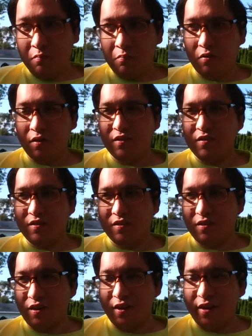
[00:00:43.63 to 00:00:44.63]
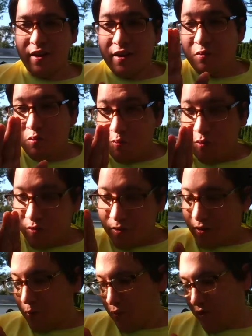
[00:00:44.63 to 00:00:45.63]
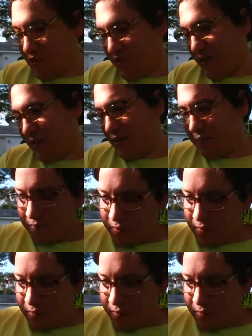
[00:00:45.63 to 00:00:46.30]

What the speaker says: But, again, would really appreciate it.